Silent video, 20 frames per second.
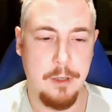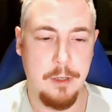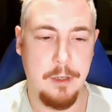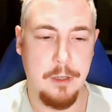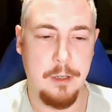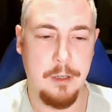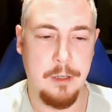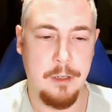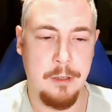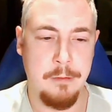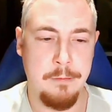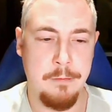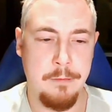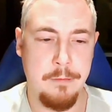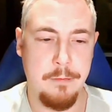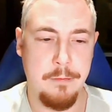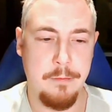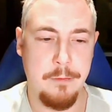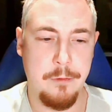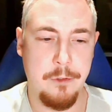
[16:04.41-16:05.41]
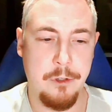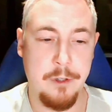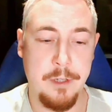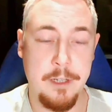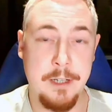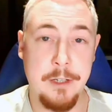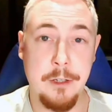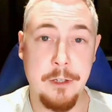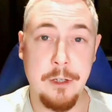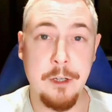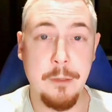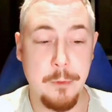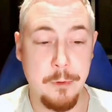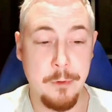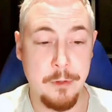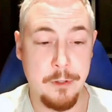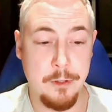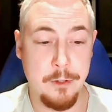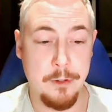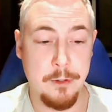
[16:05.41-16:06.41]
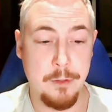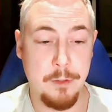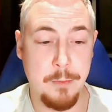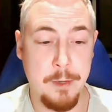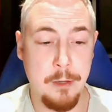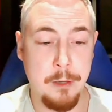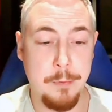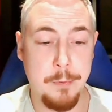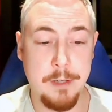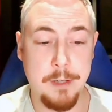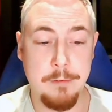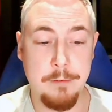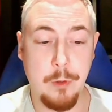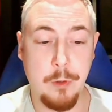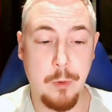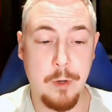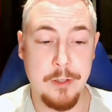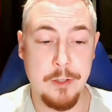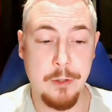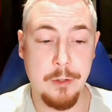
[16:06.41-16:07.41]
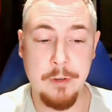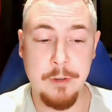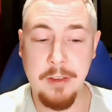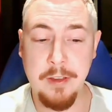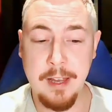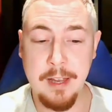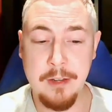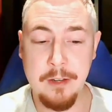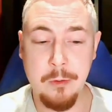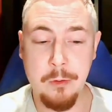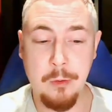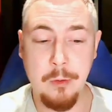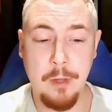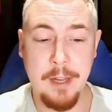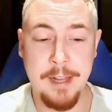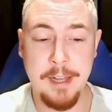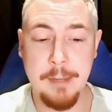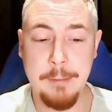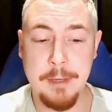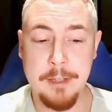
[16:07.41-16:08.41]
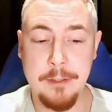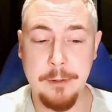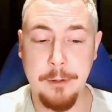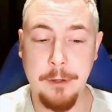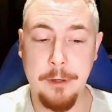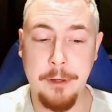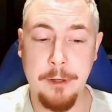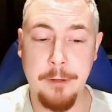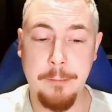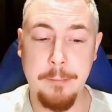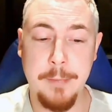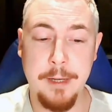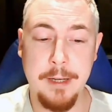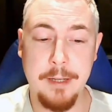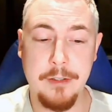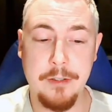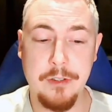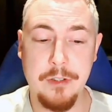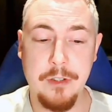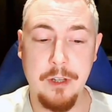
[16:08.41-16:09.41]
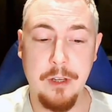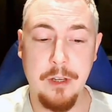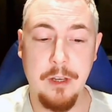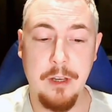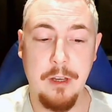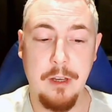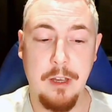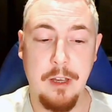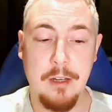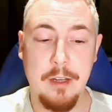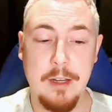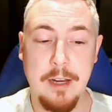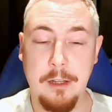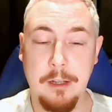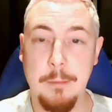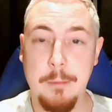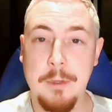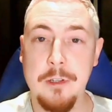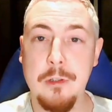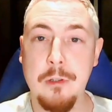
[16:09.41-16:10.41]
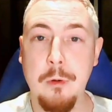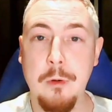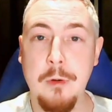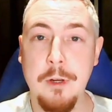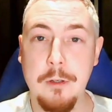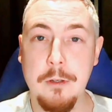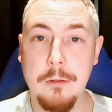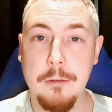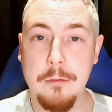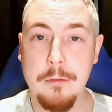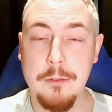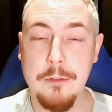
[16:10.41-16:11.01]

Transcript: Um, so you need the new moon to do the spell, but it requires a green candle, elemental herb mix, and elemental oil.